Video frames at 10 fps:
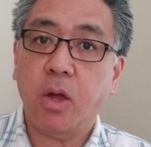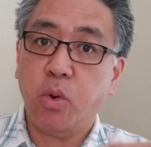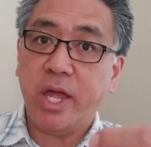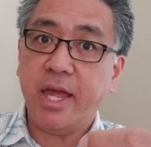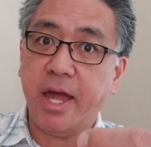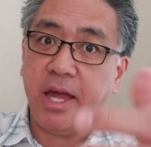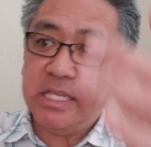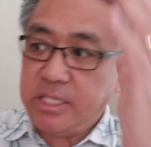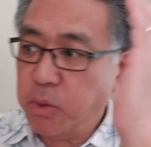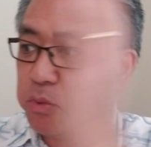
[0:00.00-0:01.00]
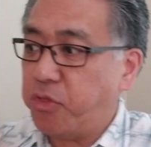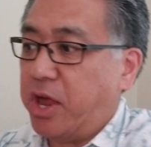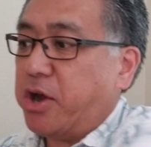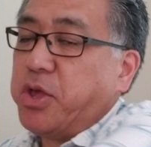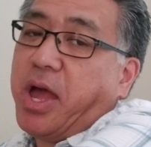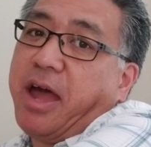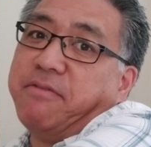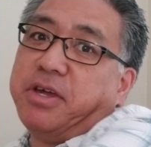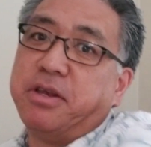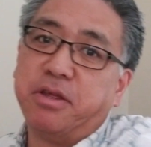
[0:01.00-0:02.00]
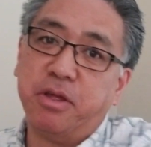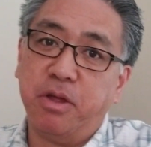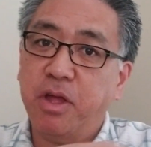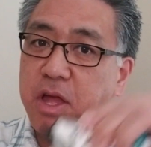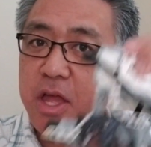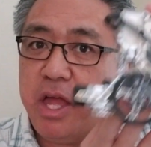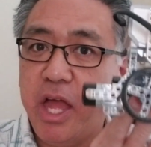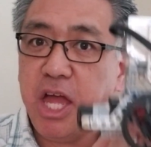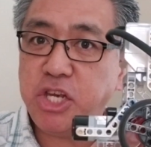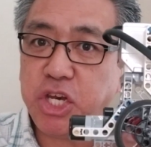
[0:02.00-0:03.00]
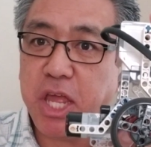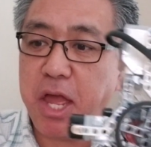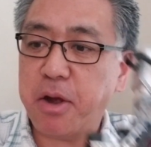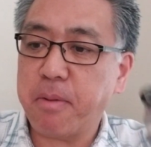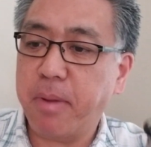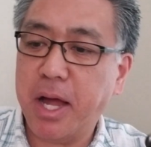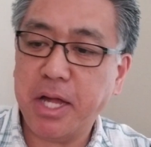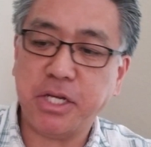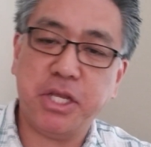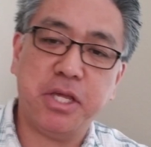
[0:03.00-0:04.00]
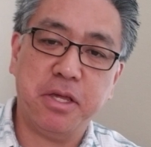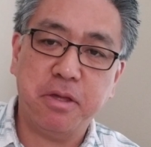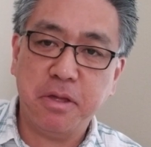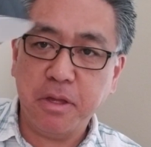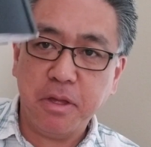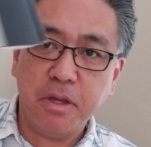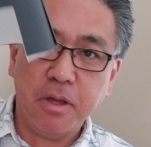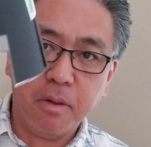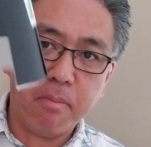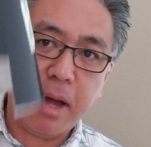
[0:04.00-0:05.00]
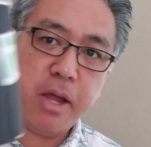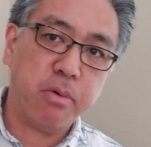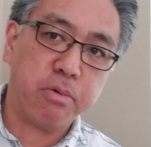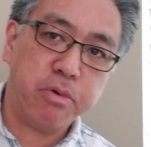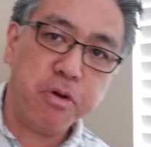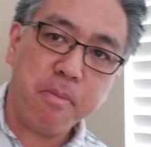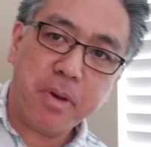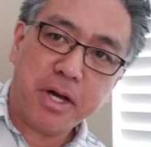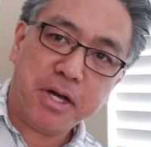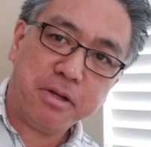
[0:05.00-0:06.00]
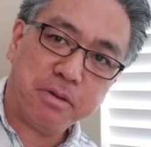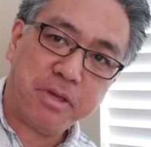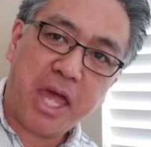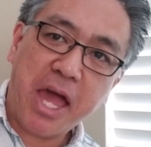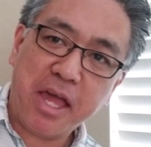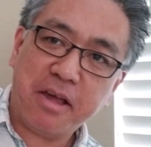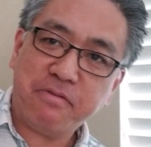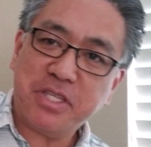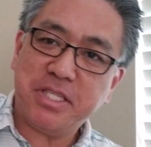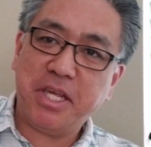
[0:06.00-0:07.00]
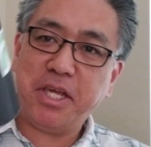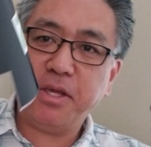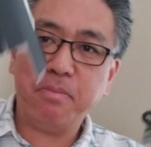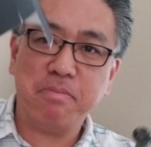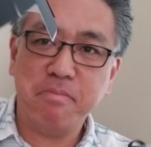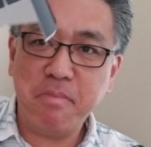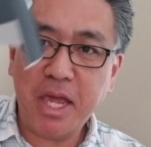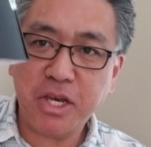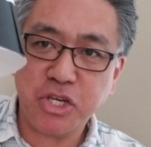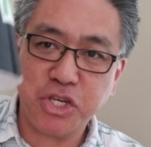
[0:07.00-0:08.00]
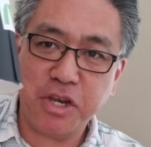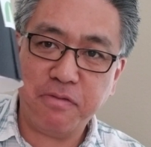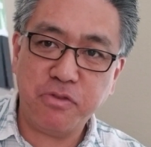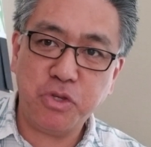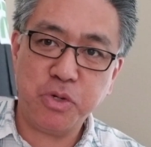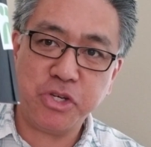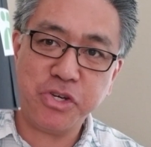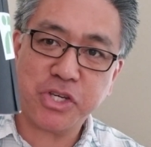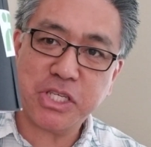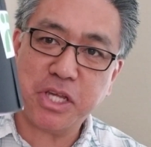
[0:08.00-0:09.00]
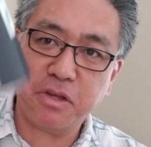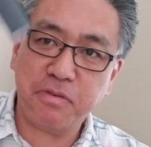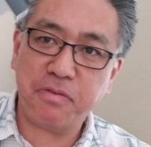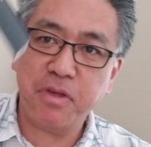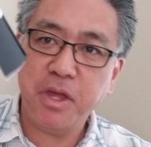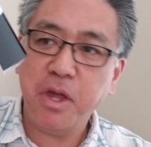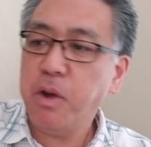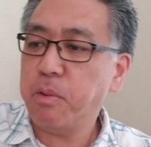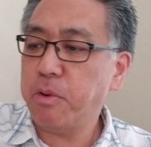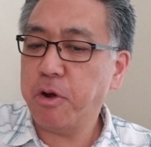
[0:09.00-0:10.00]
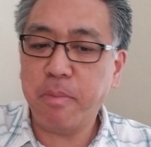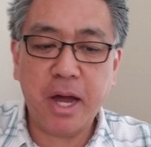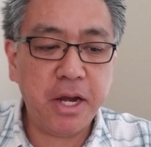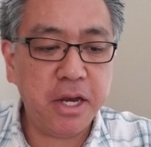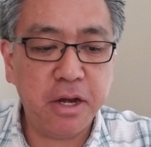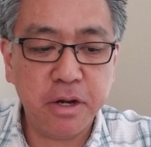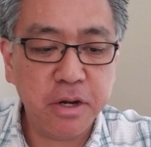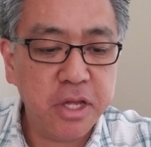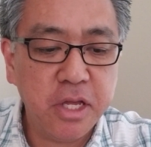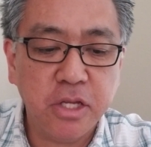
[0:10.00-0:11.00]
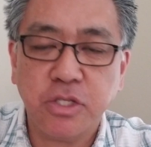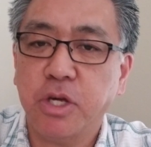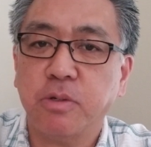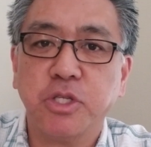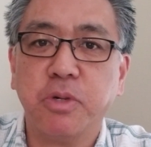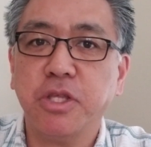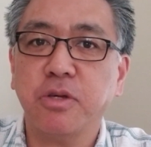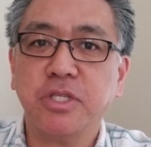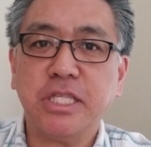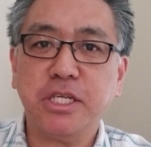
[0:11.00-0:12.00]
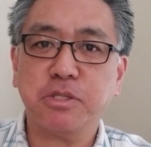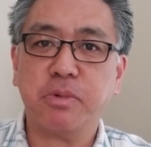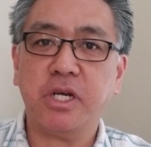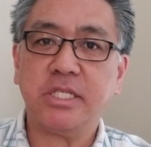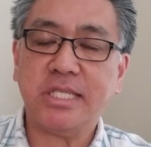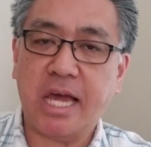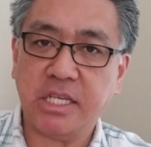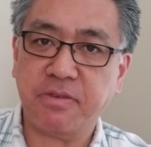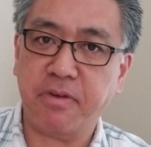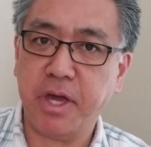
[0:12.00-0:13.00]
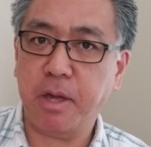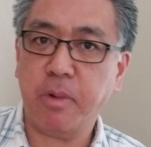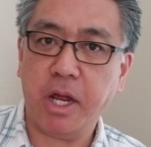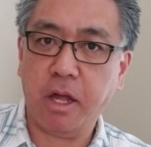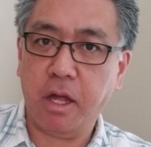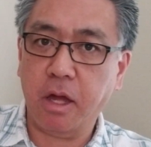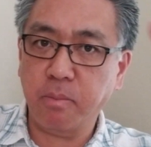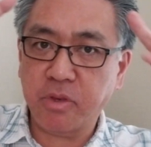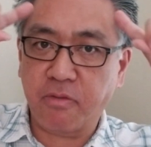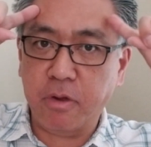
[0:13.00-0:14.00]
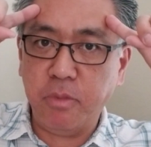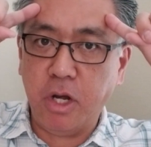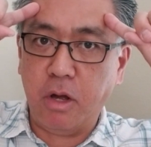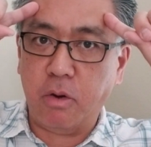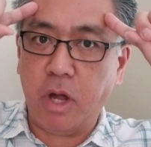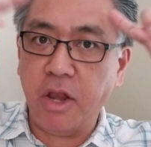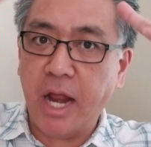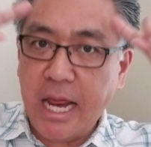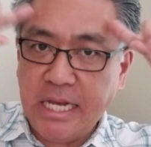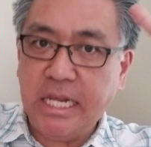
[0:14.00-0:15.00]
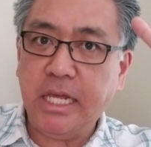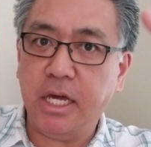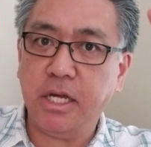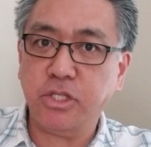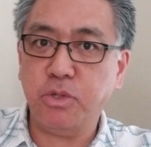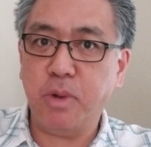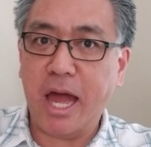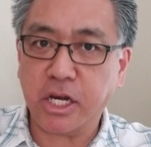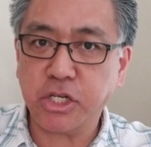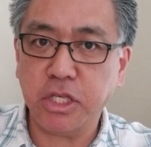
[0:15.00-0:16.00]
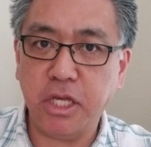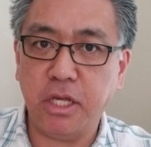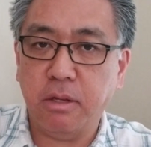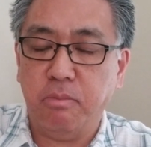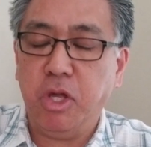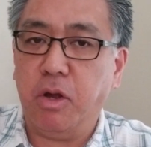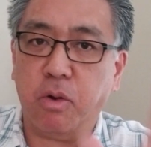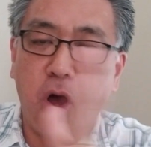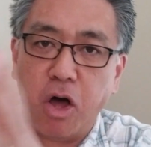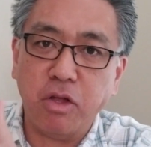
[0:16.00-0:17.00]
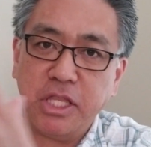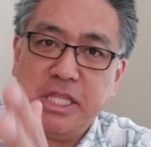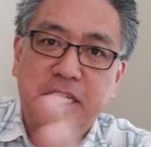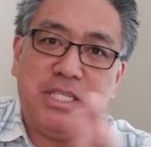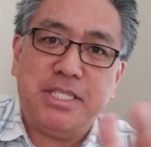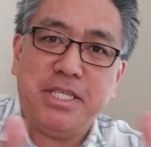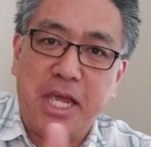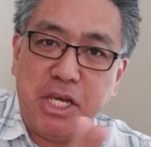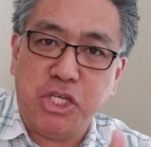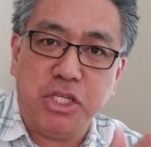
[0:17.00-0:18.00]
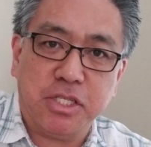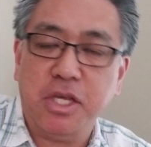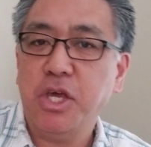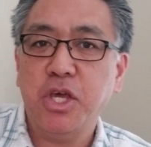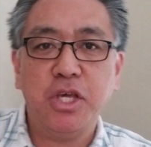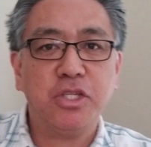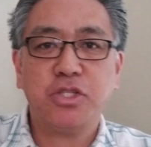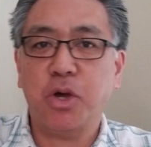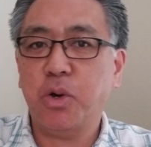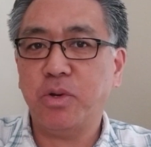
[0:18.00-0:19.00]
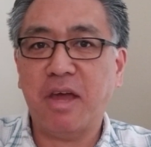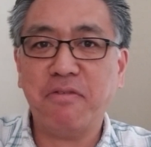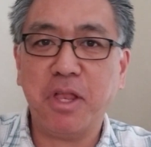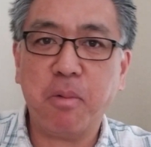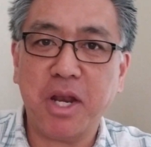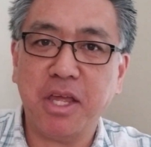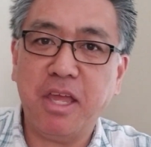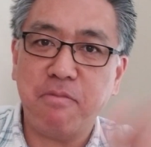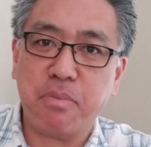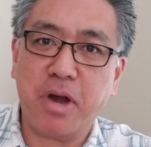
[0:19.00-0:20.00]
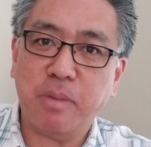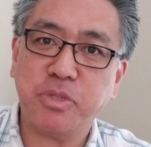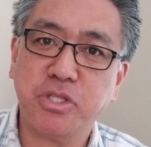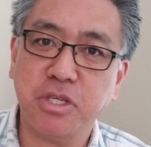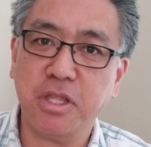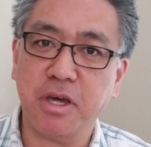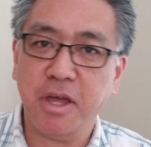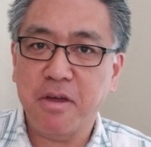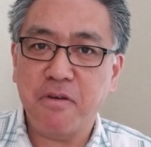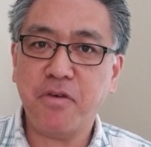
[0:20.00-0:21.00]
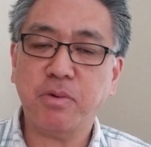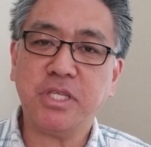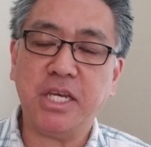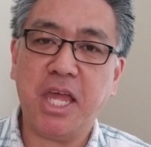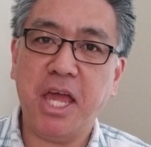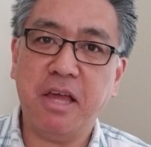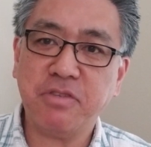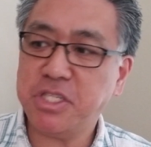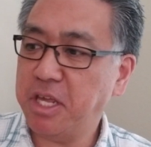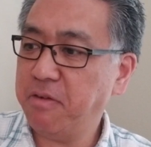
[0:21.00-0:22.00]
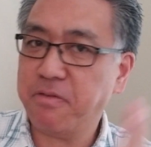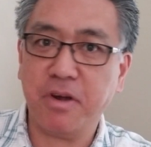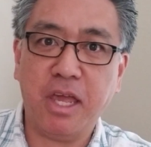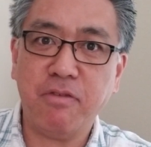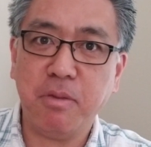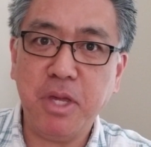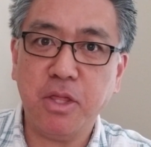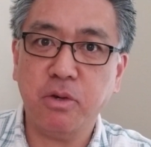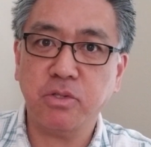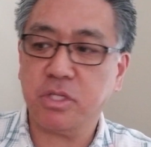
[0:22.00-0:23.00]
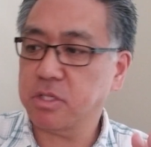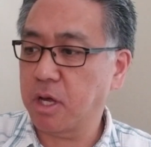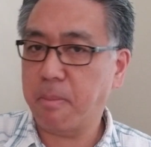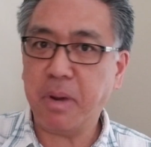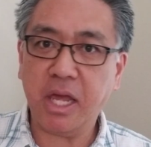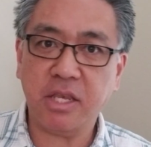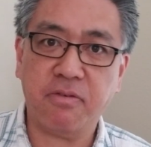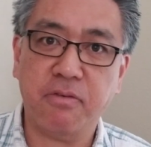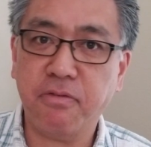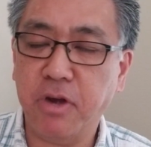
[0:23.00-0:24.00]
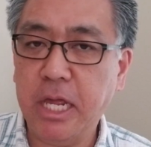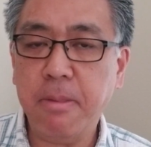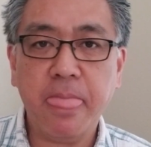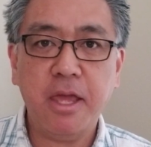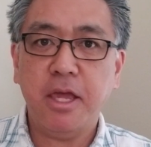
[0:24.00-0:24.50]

Okay guys, so there you have it. EducatorBot, my Roomba KFC makeshift do-it-yourself robot here. So it's one of those things where it's satisfying when it comes from, you know, an idea to actually, you know, all of these stages. So definitely want to give props to the folks at KFC for giving me those uh, buckets for free.